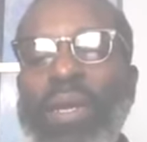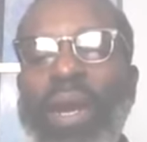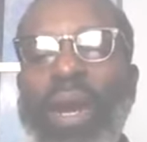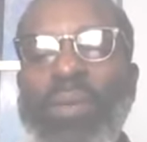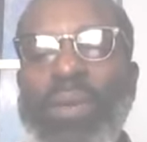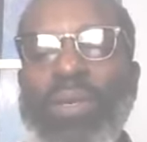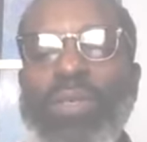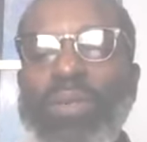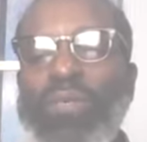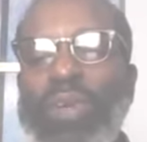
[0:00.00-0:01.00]
Uh, we're going to
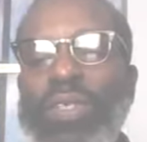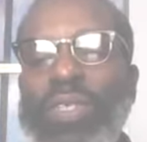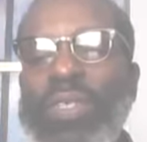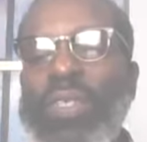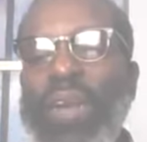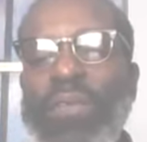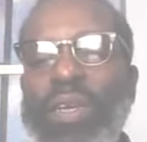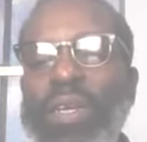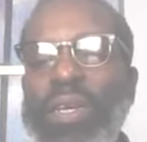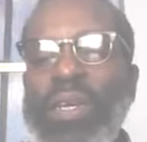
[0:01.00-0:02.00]
do verses
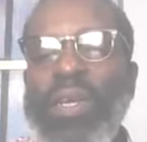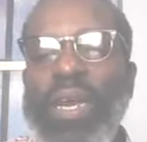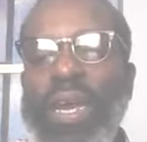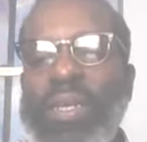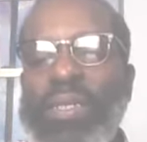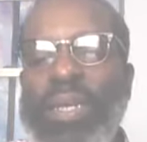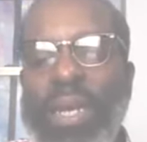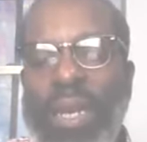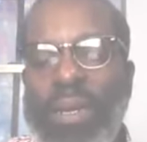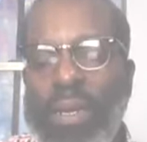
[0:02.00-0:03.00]
7 and
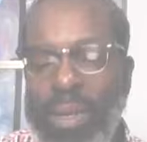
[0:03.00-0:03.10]
10.